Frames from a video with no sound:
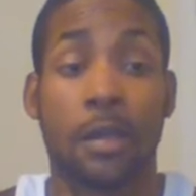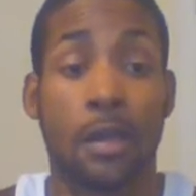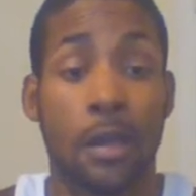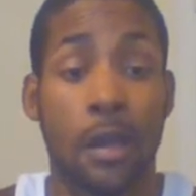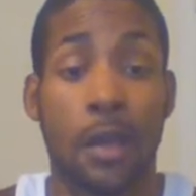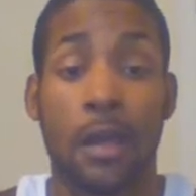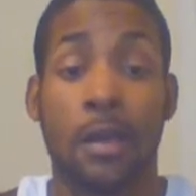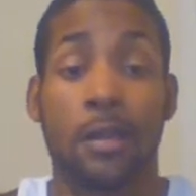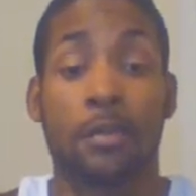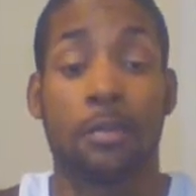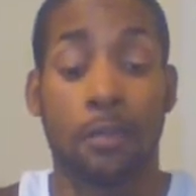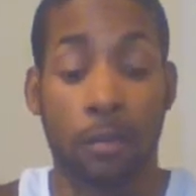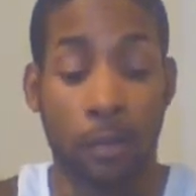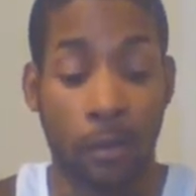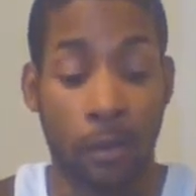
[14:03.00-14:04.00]
hey,
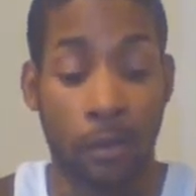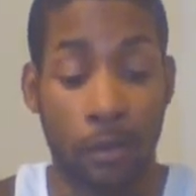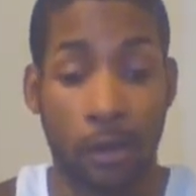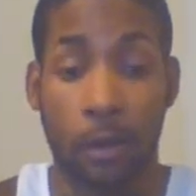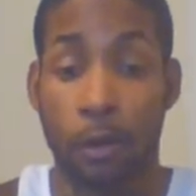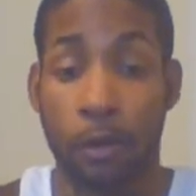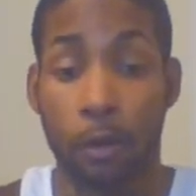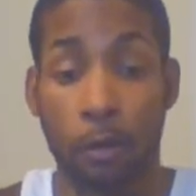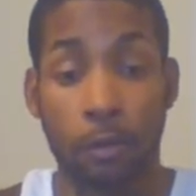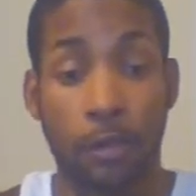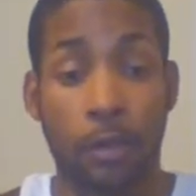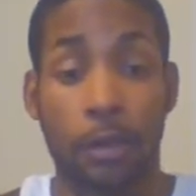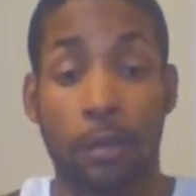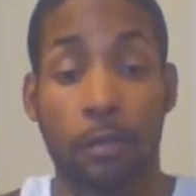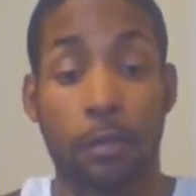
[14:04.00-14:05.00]
they're
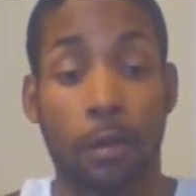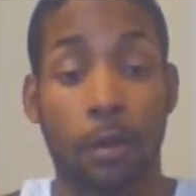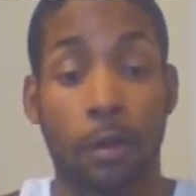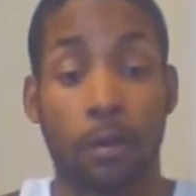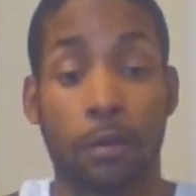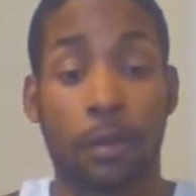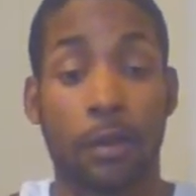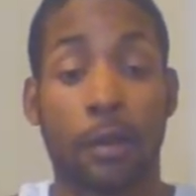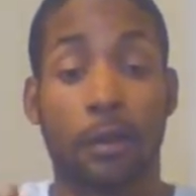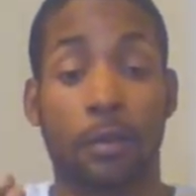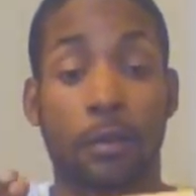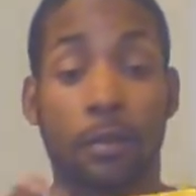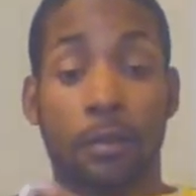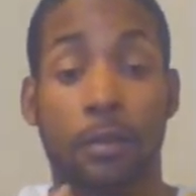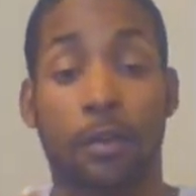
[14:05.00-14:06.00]
holding it wrong.
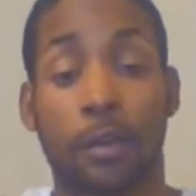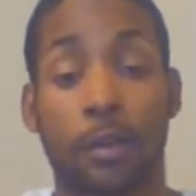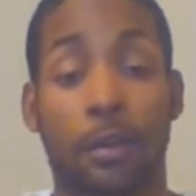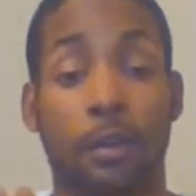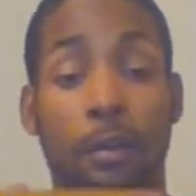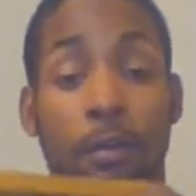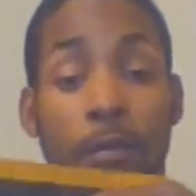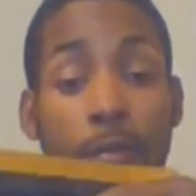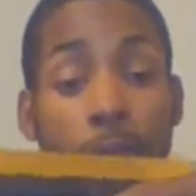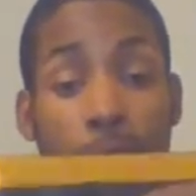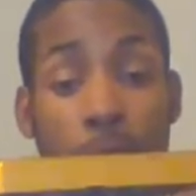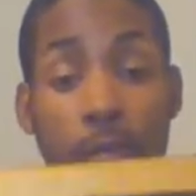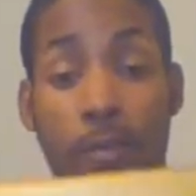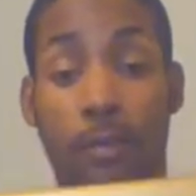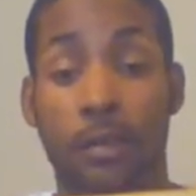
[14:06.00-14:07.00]
They're holding
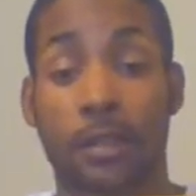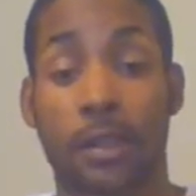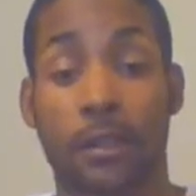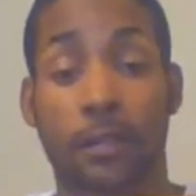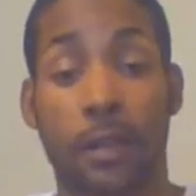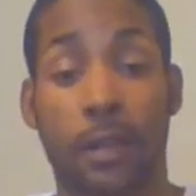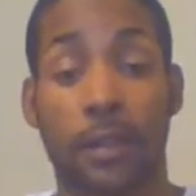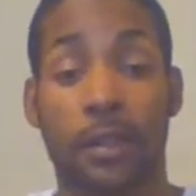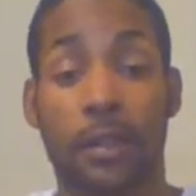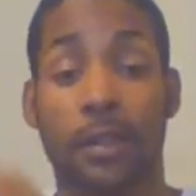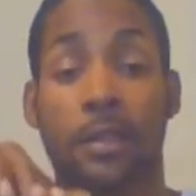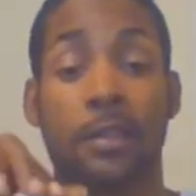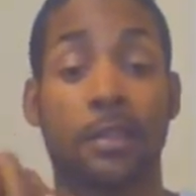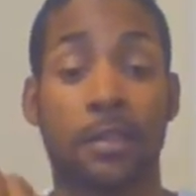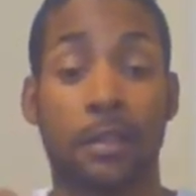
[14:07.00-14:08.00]
doing stuff like
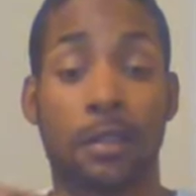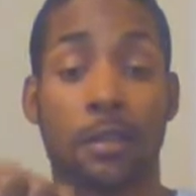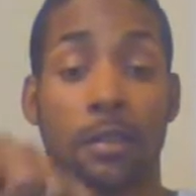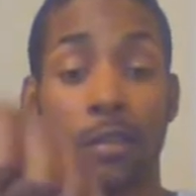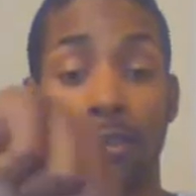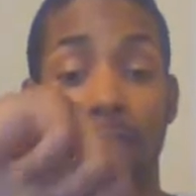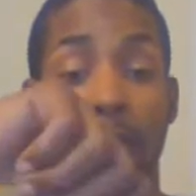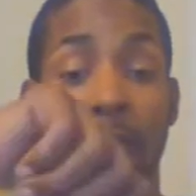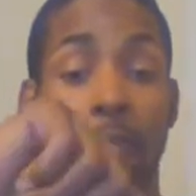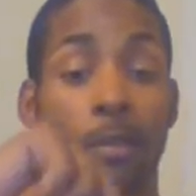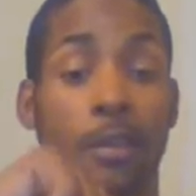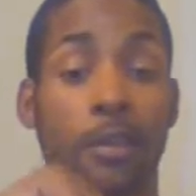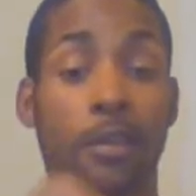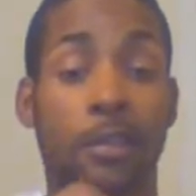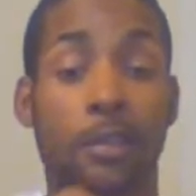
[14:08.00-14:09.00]
this. This weapon
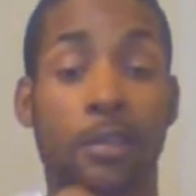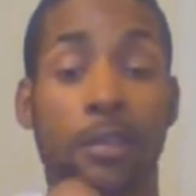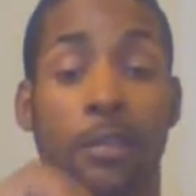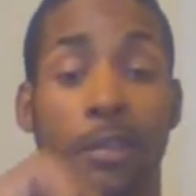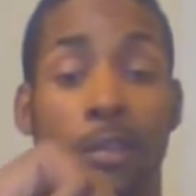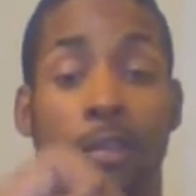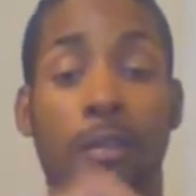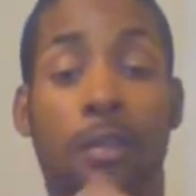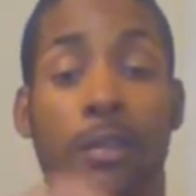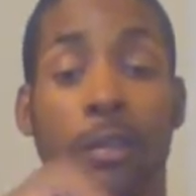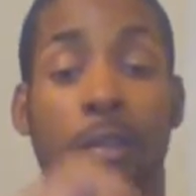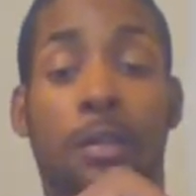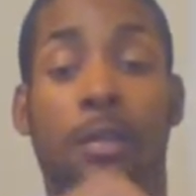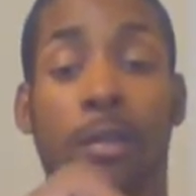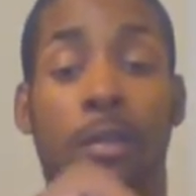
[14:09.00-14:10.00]
is clear
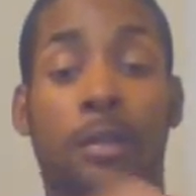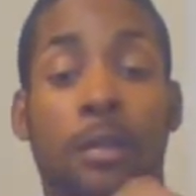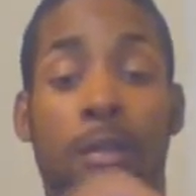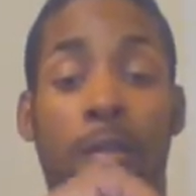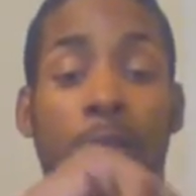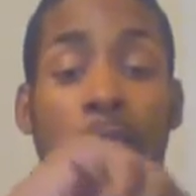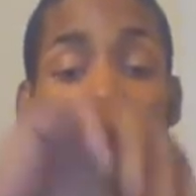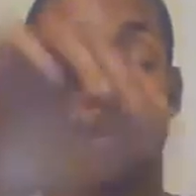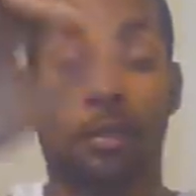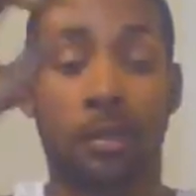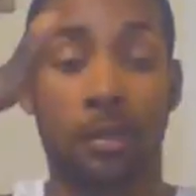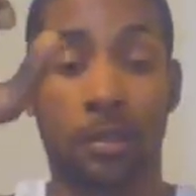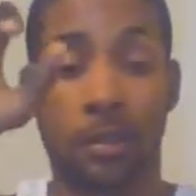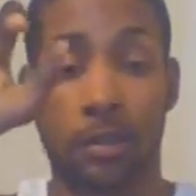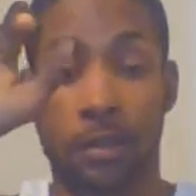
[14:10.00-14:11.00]

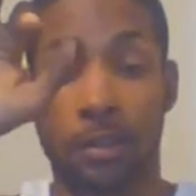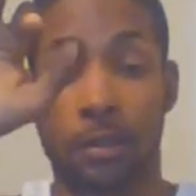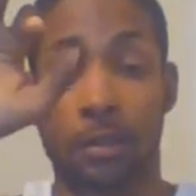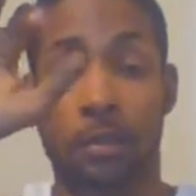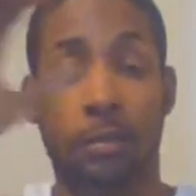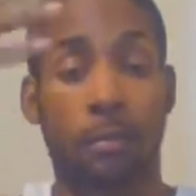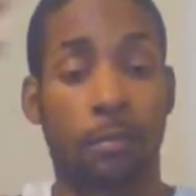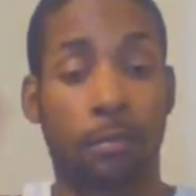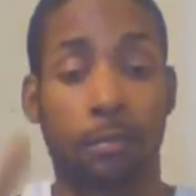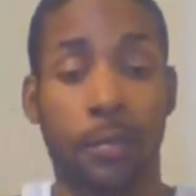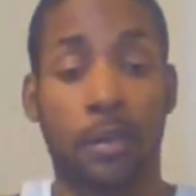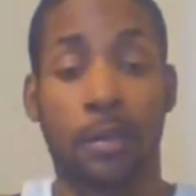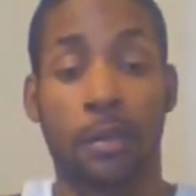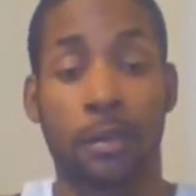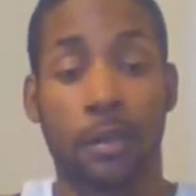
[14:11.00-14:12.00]
just to show,
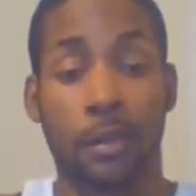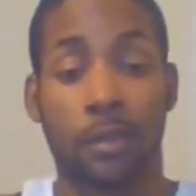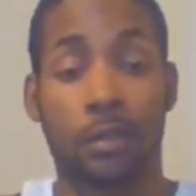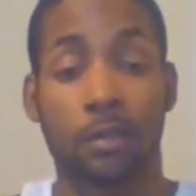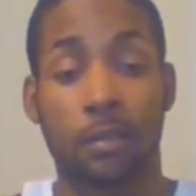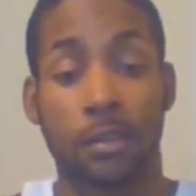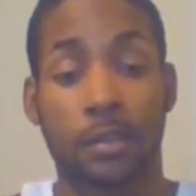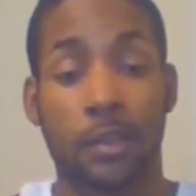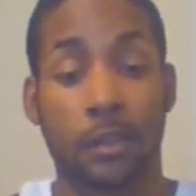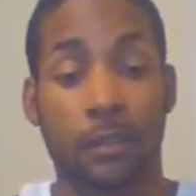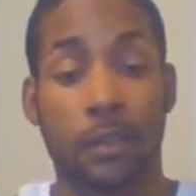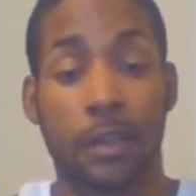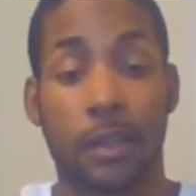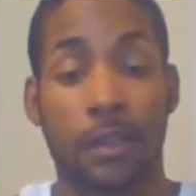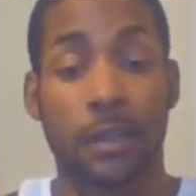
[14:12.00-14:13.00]
but they're doing stuff
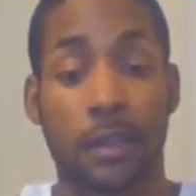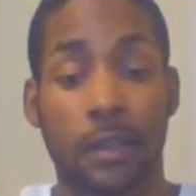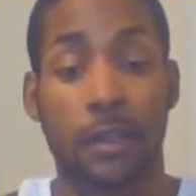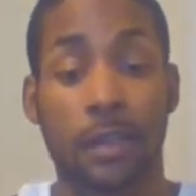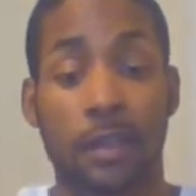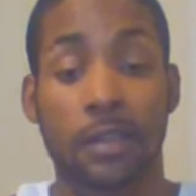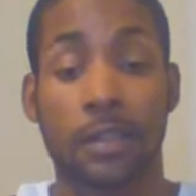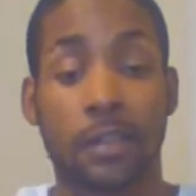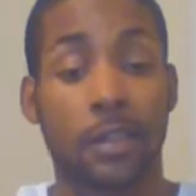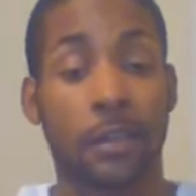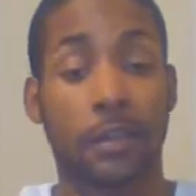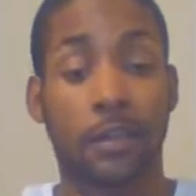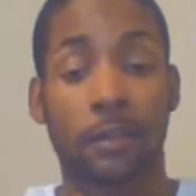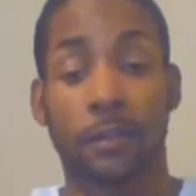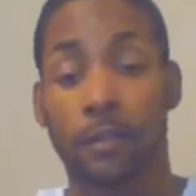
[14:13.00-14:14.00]
like this. They're
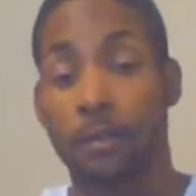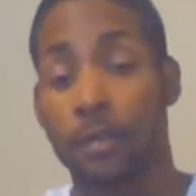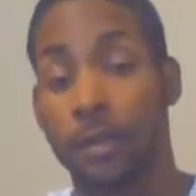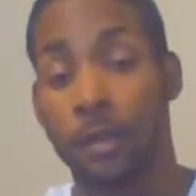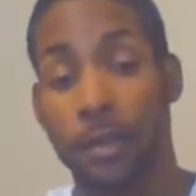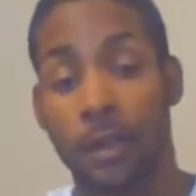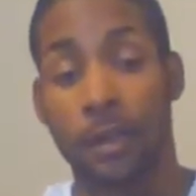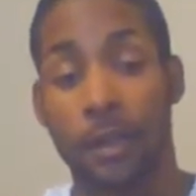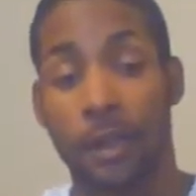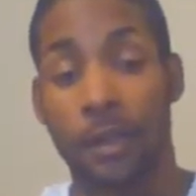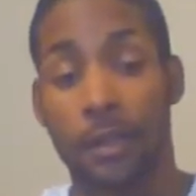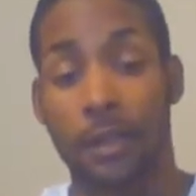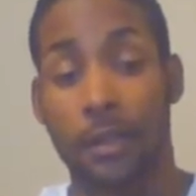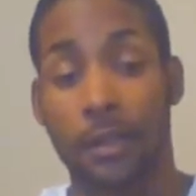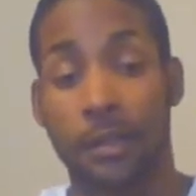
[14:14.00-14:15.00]
giving you the gun like
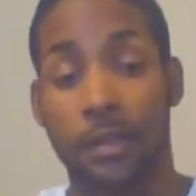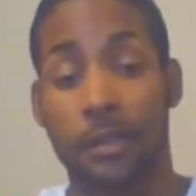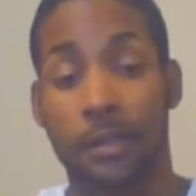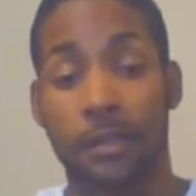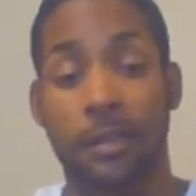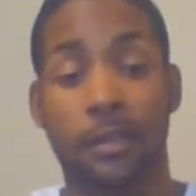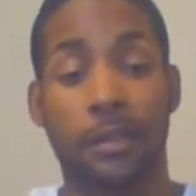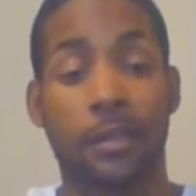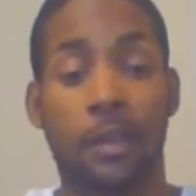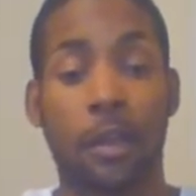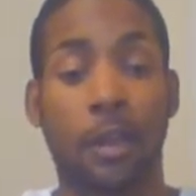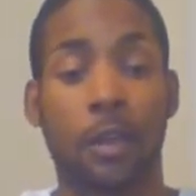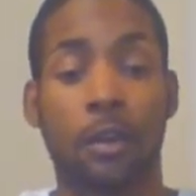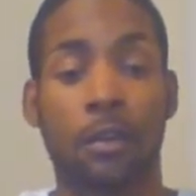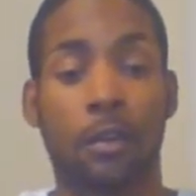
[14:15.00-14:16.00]
this, and
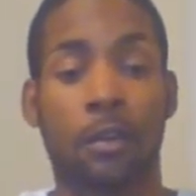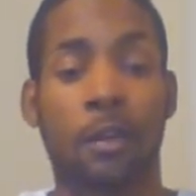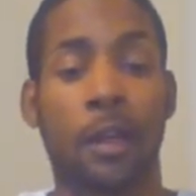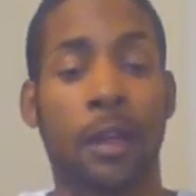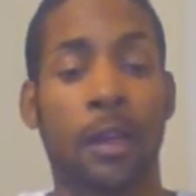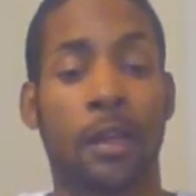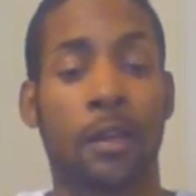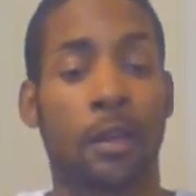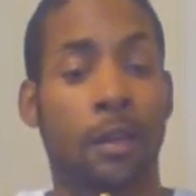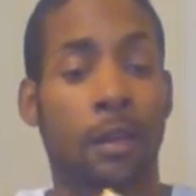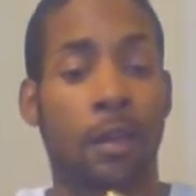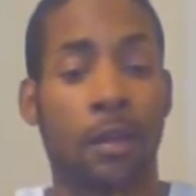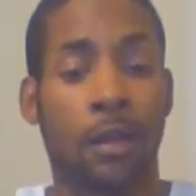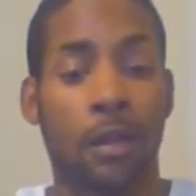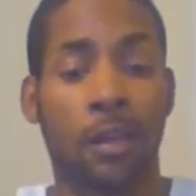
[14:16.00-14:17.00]
like
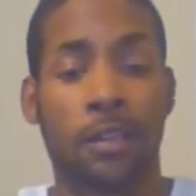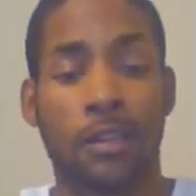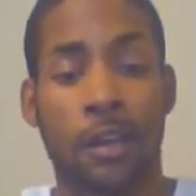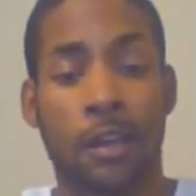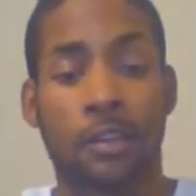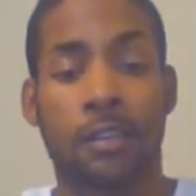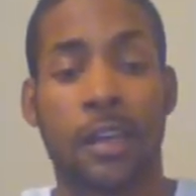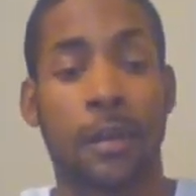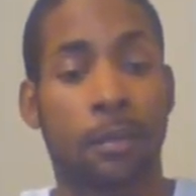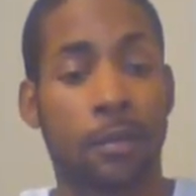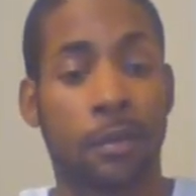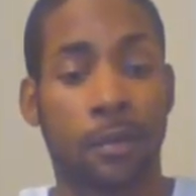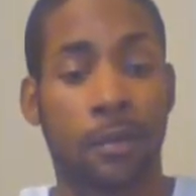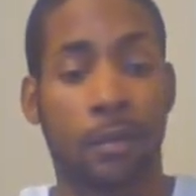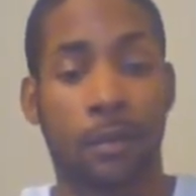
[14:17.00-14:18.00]
it's all type of